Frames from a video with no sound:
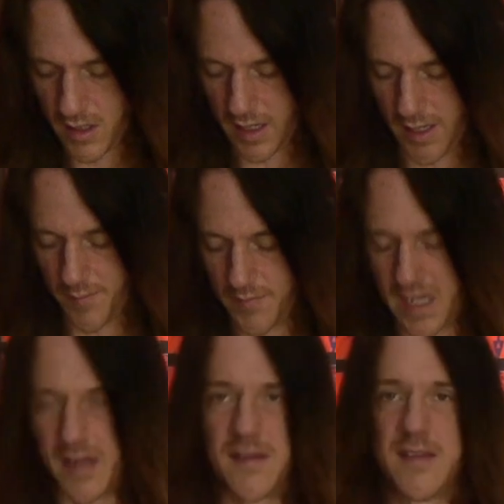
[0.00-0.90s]
And
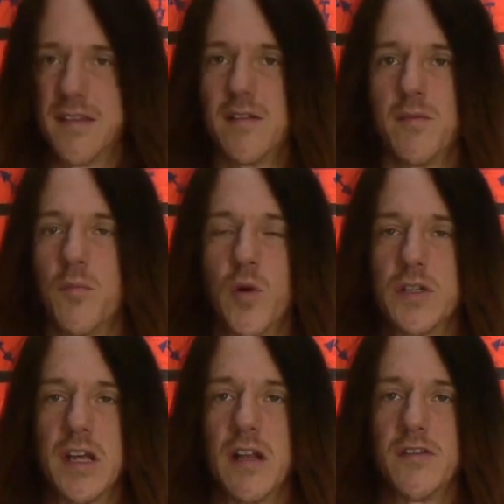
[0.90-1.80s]
it's still more
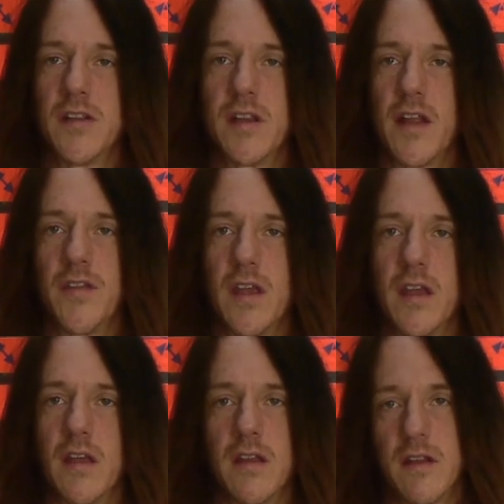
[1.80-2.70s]
challenging than I think.
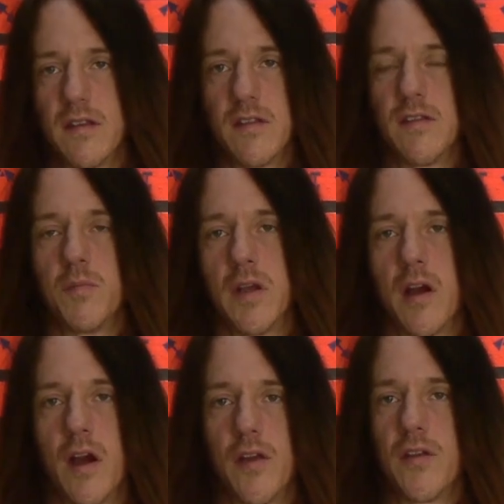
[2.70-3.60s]
This has been
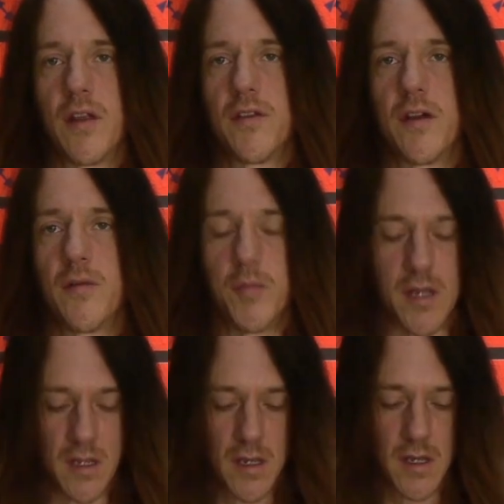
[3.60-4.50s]
harder than I thought it would be.